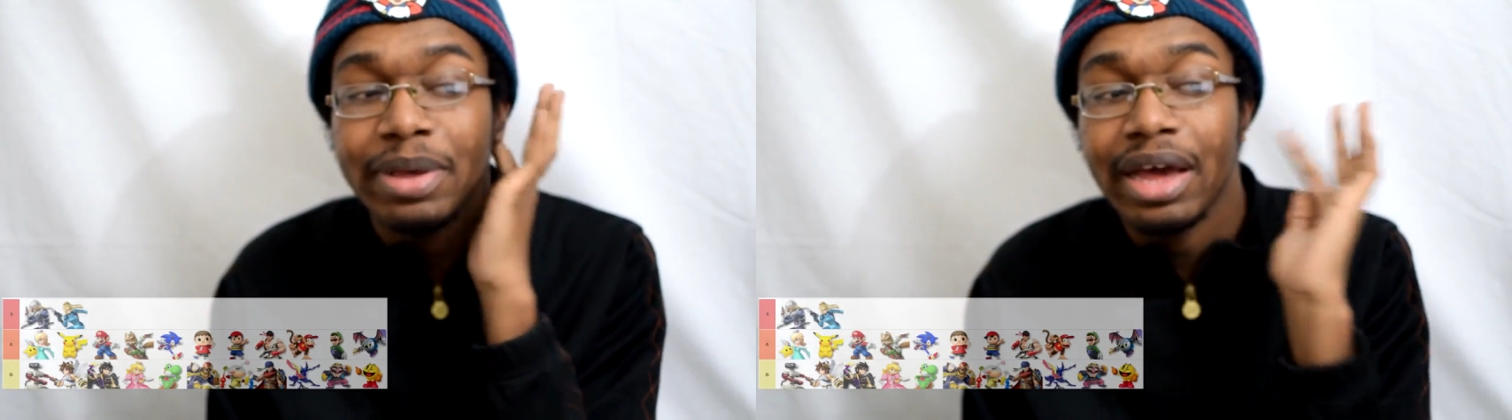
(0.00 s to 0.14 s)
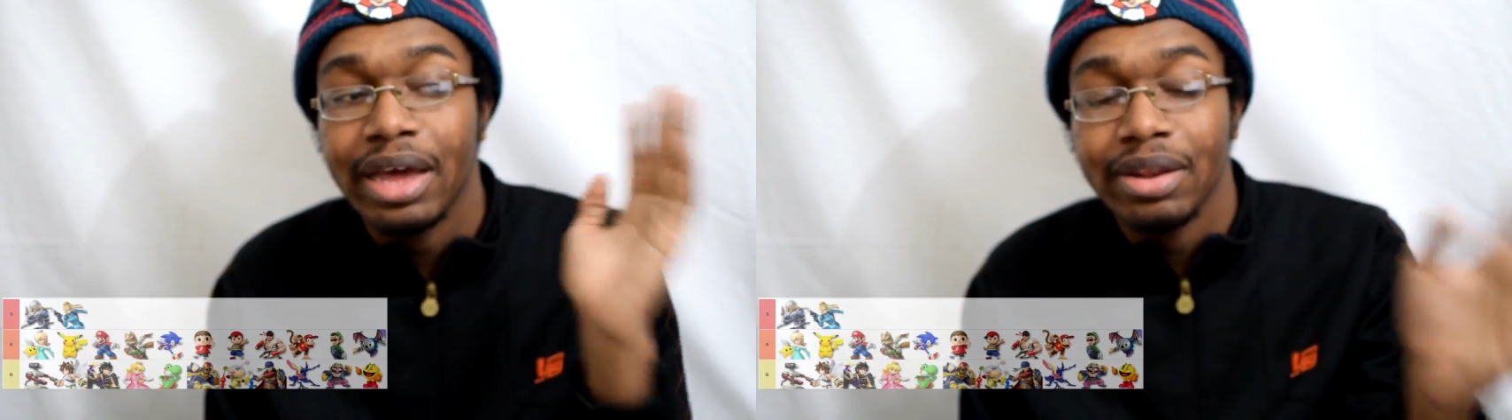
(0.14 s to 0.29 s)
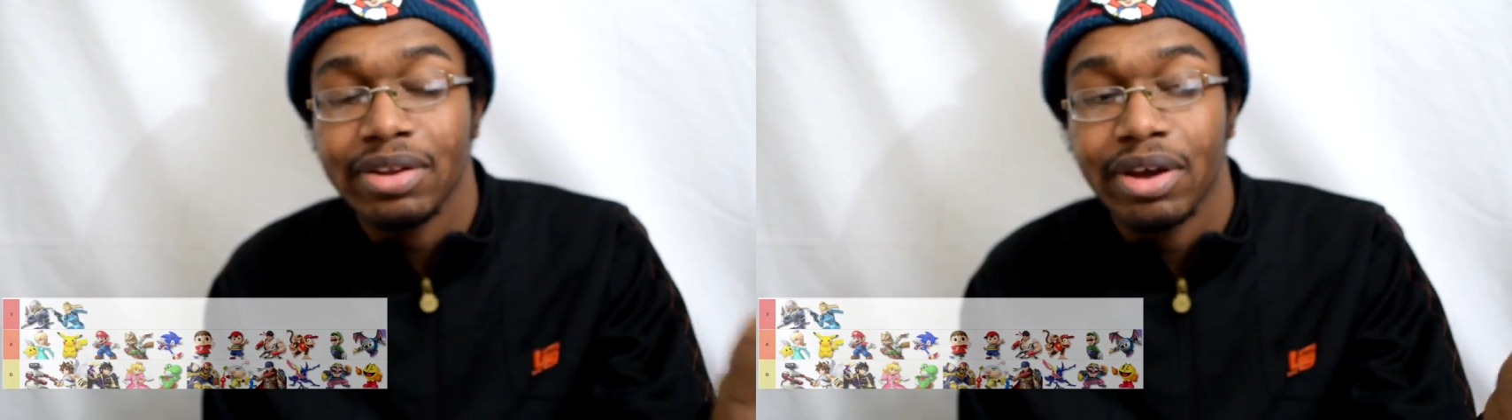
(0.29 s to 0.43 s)

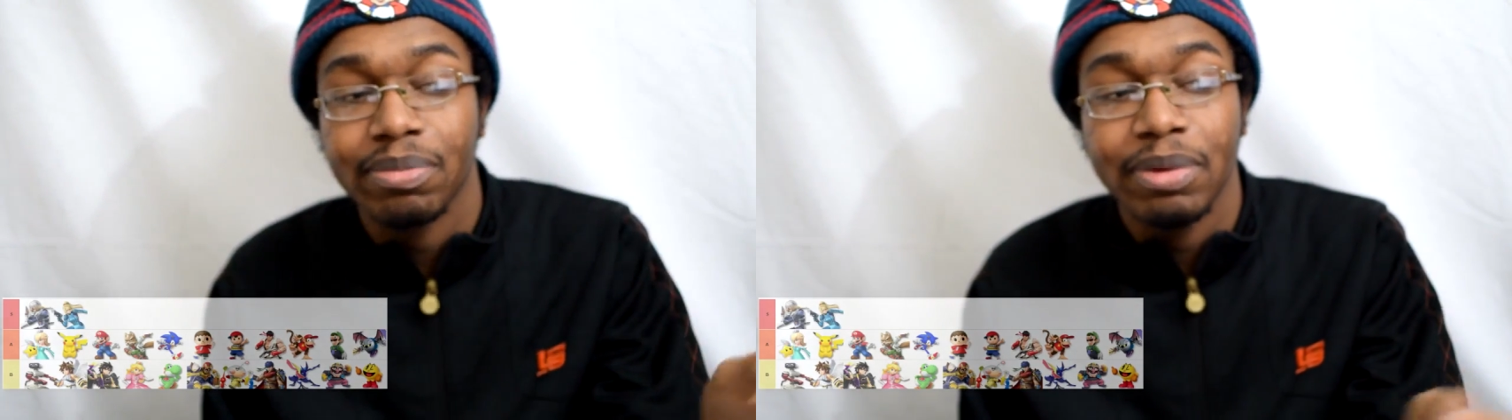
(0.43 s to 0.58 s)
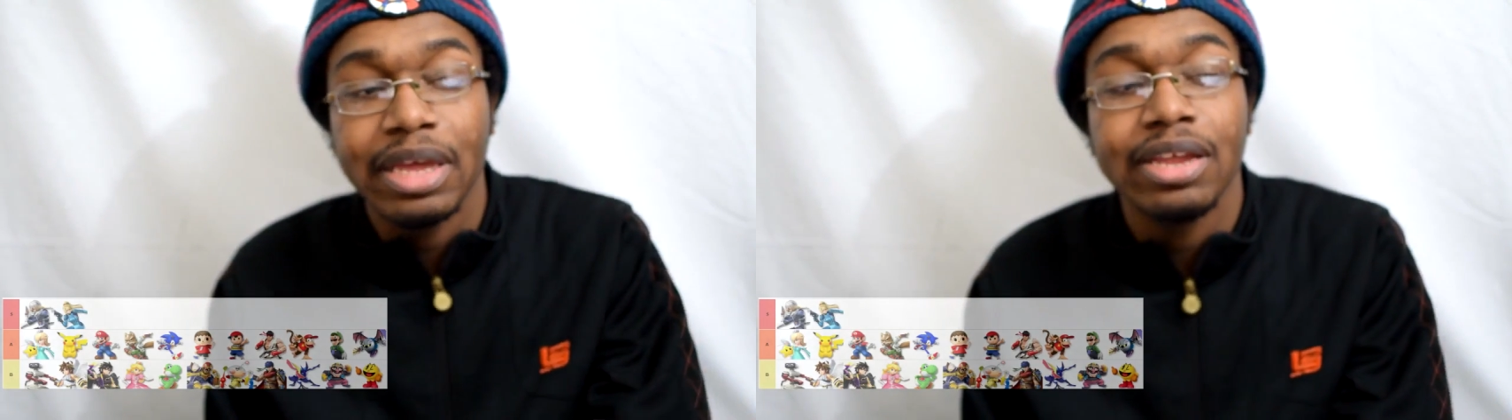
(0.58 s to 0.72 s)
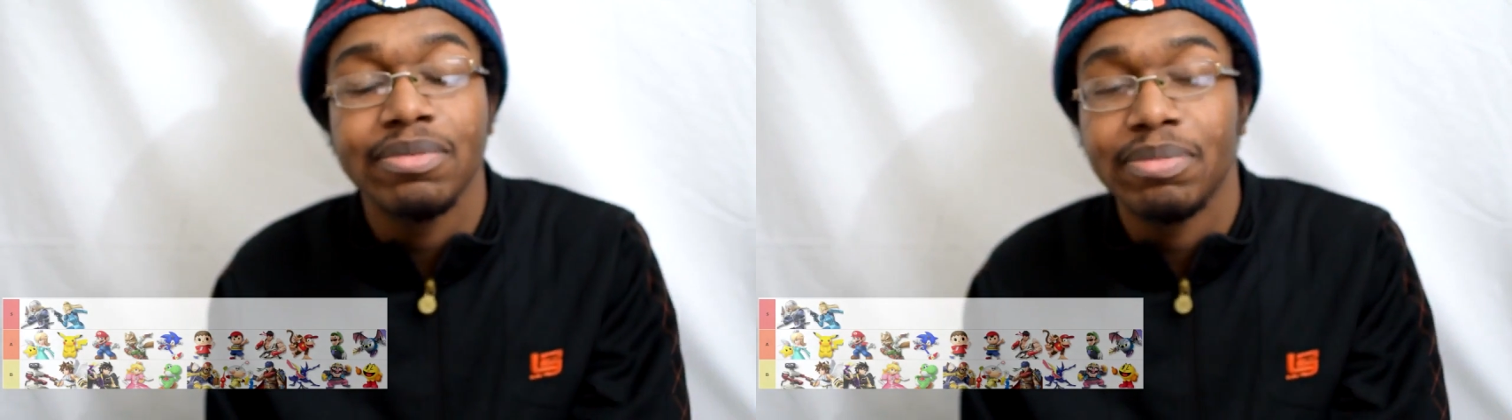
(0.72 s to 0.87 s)
behind Dark
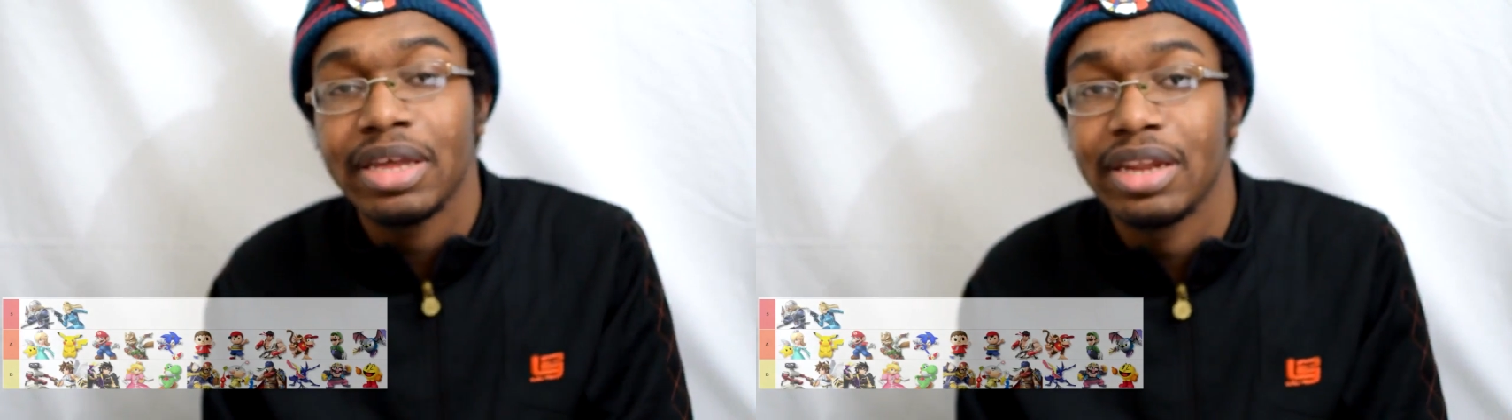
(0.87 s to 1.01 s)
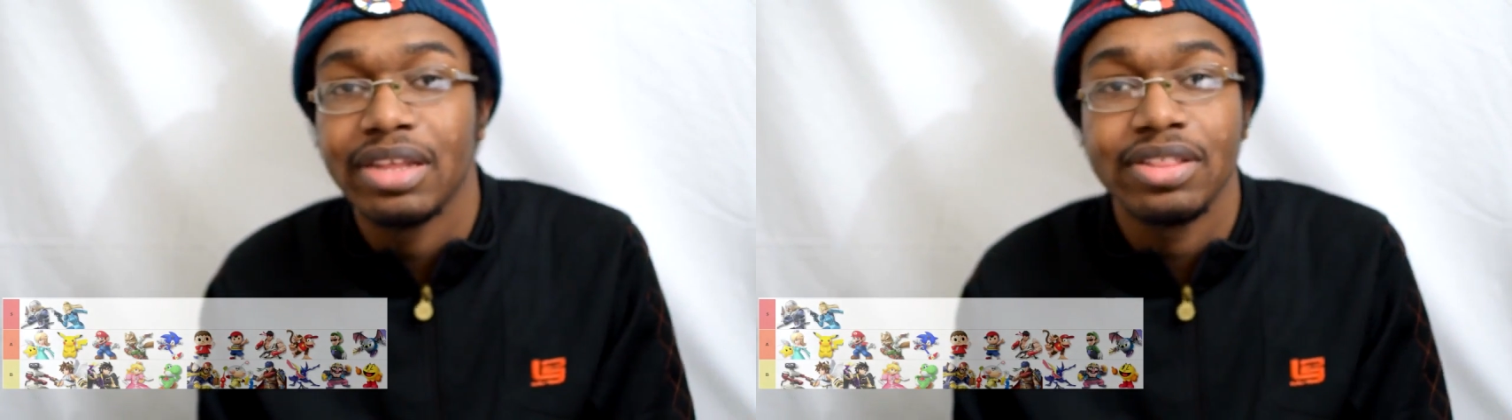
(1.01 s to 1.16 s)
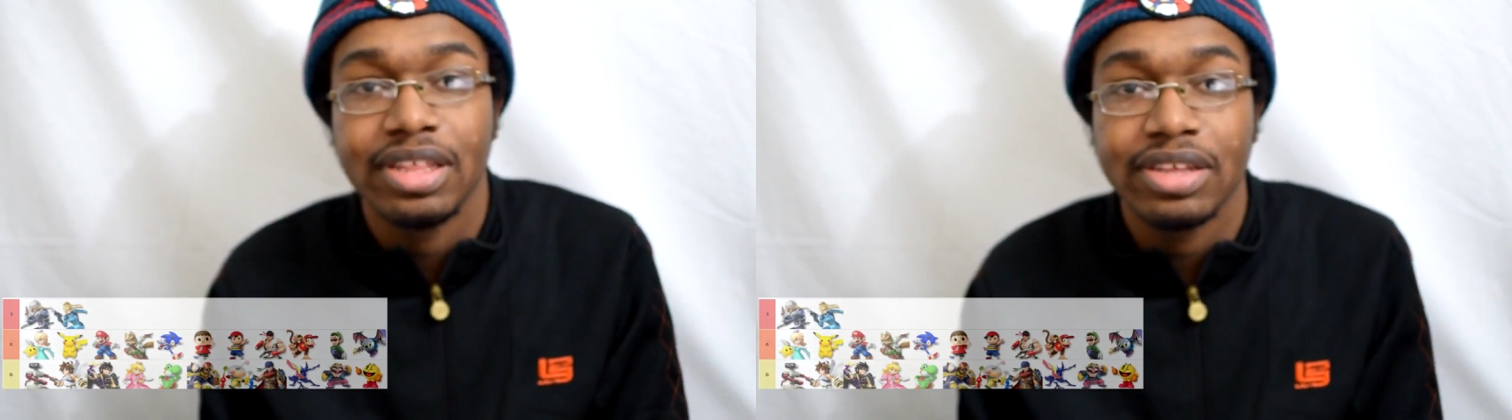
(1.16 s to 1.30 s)
Pit and Pit.